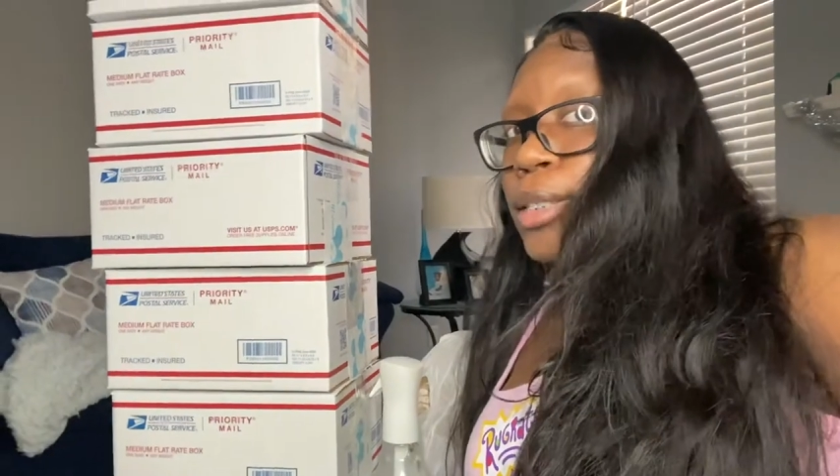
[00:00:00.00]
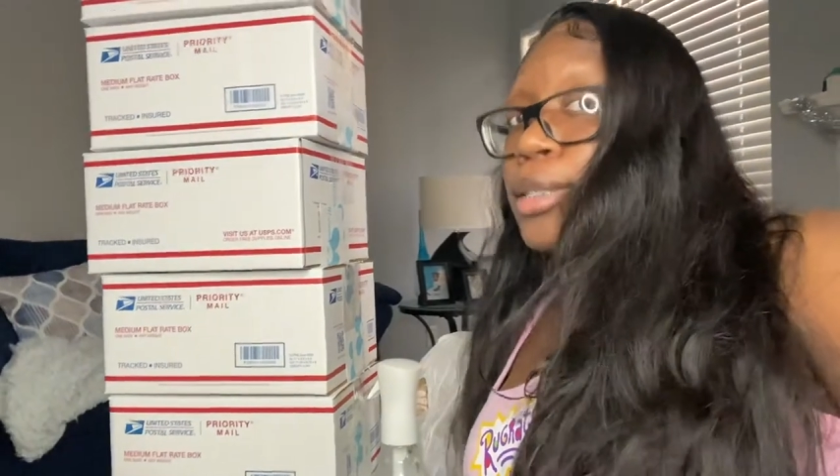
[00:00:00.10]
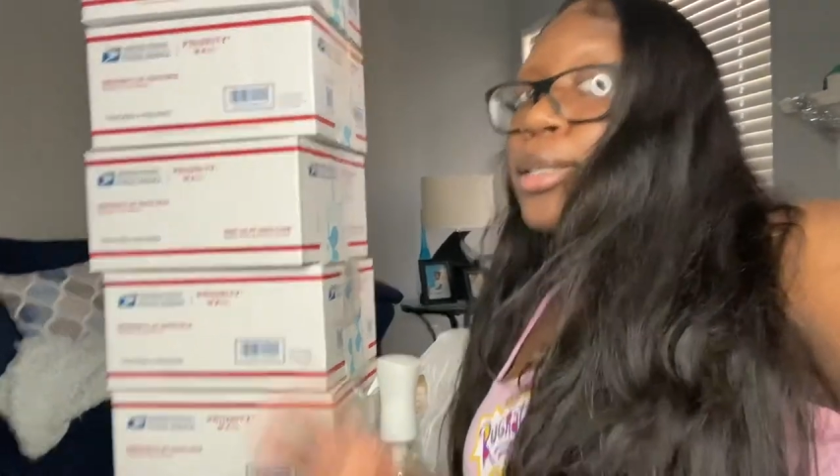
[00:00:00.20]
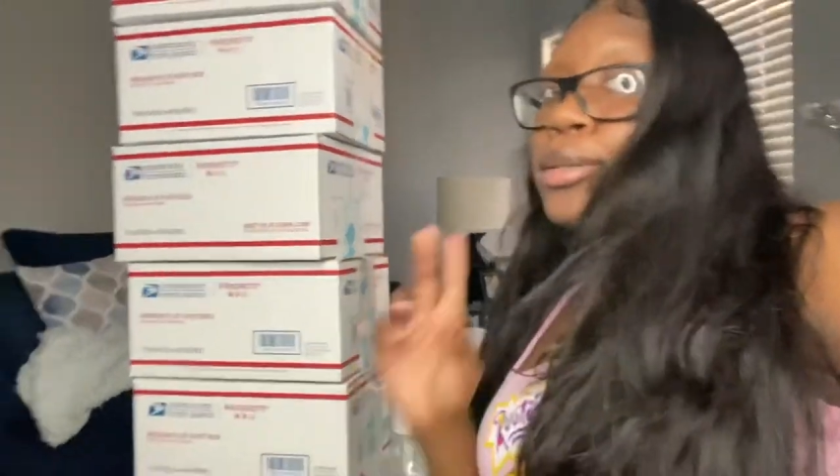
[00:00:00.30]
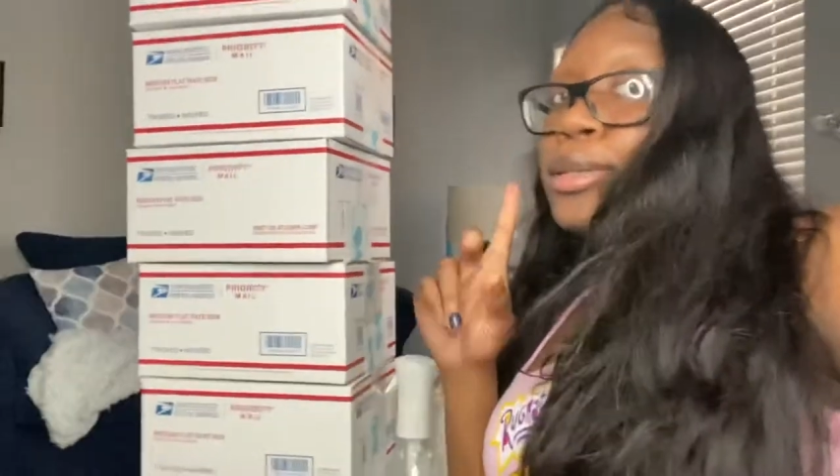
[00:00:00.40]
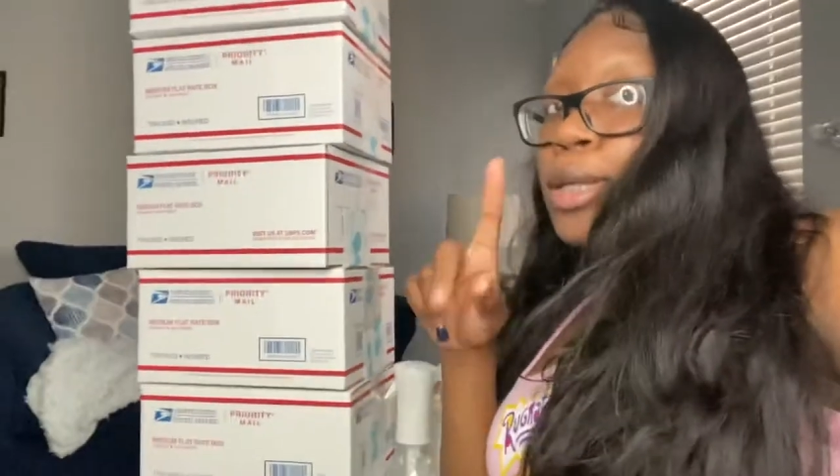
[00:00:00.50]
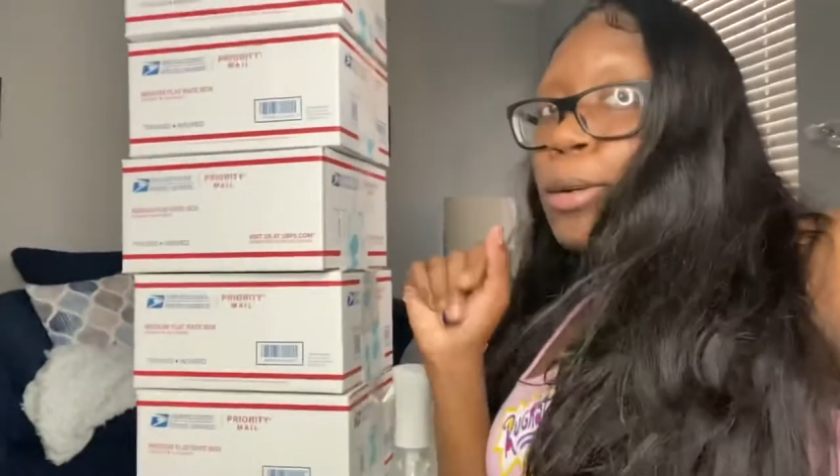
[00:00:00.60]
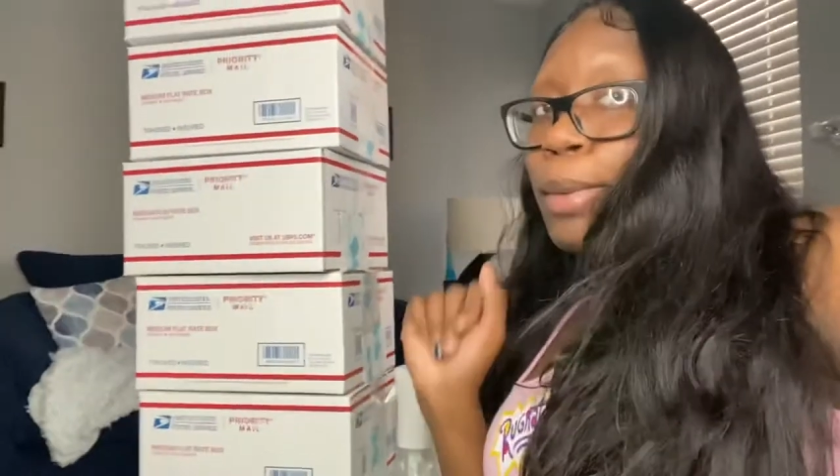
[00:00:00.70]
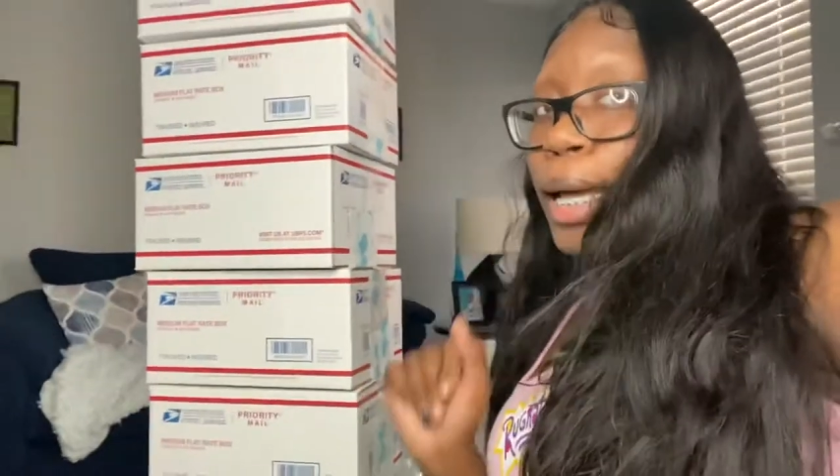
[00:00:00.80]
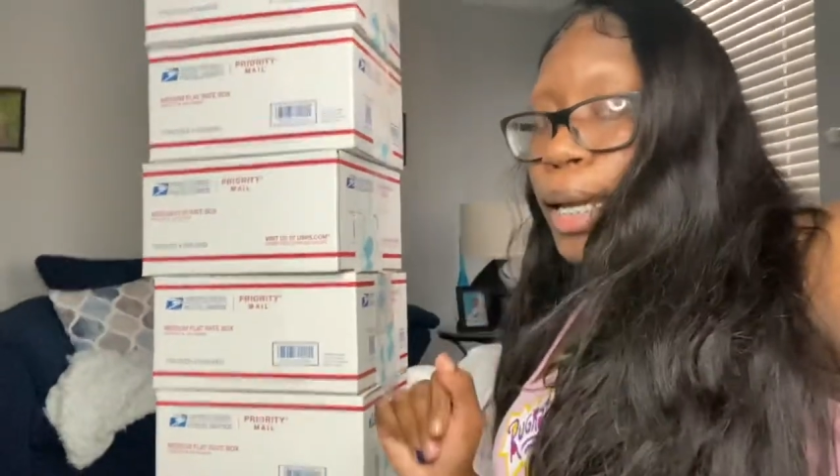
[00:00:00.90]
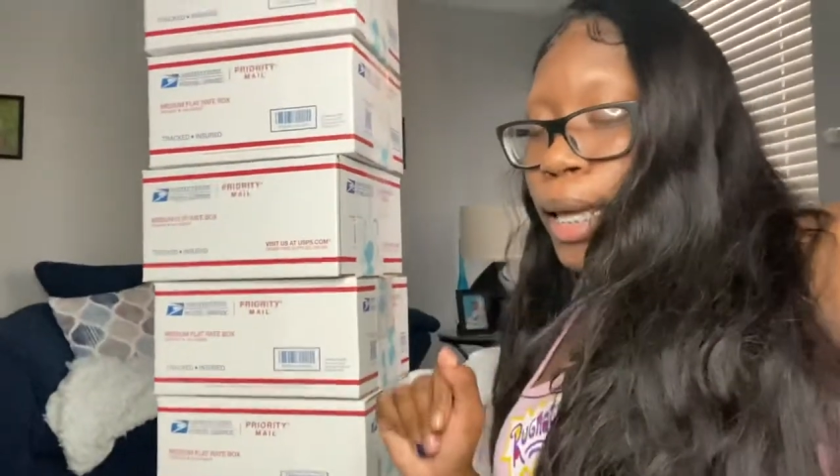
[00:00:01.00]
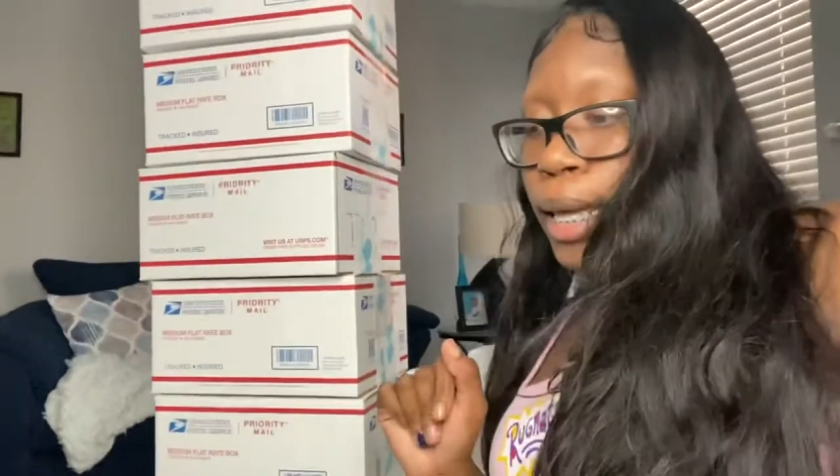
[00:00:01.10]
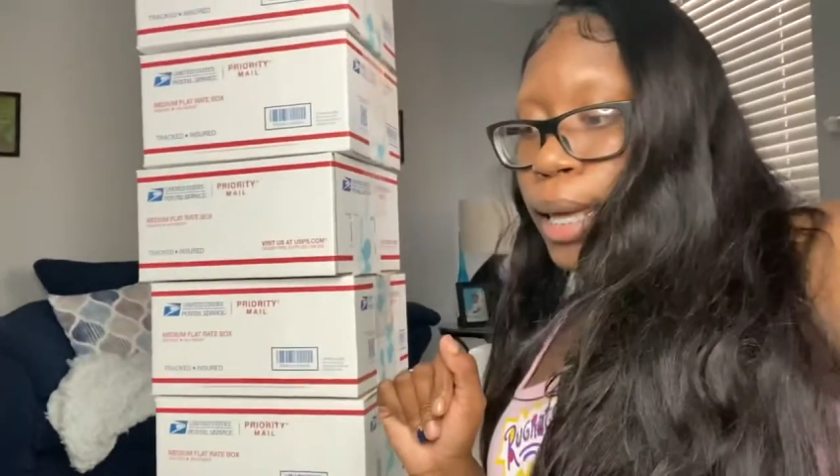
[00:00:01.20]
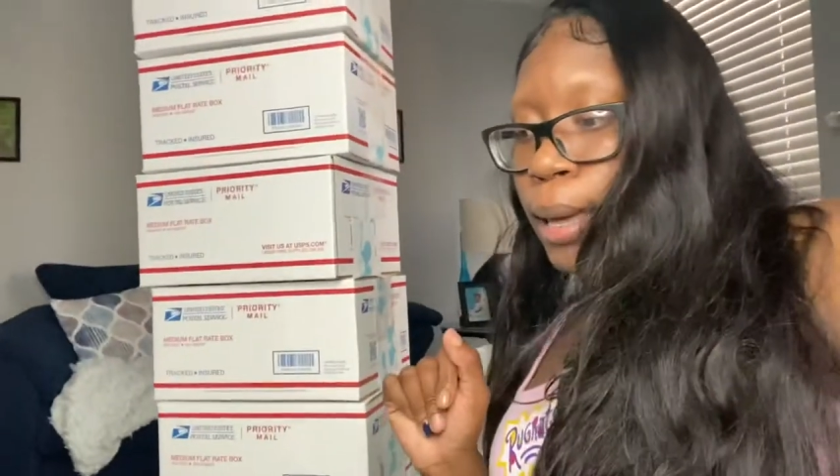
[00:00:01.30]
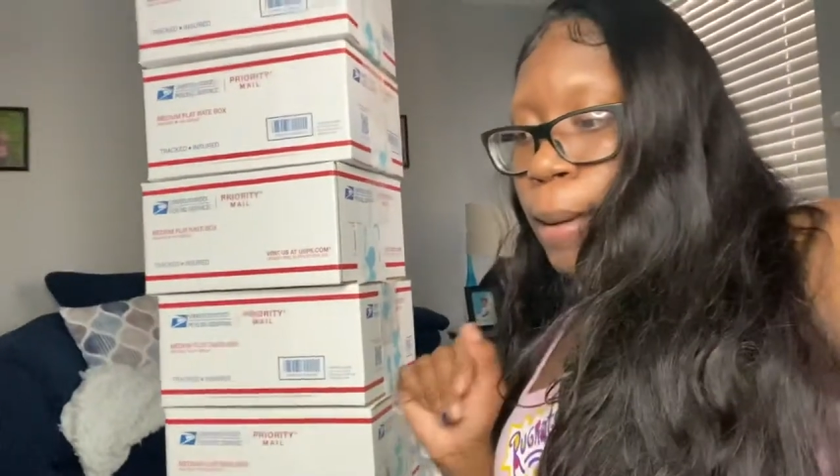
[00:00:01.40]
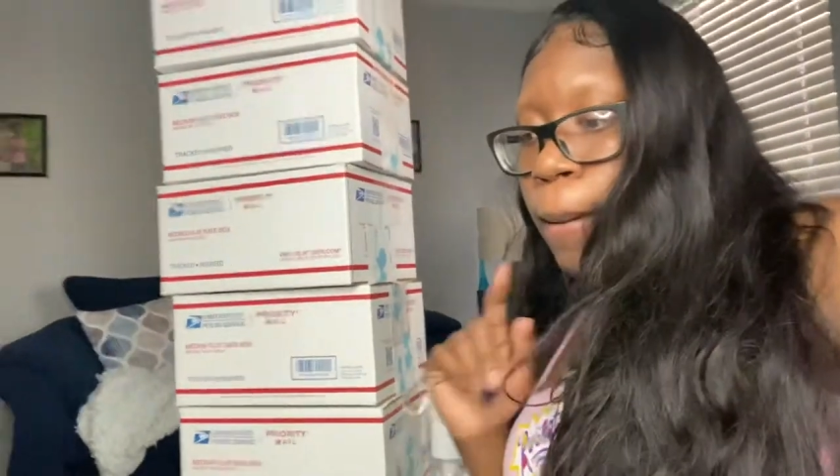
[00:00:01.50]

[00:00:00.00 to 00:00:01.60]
so don't mind that.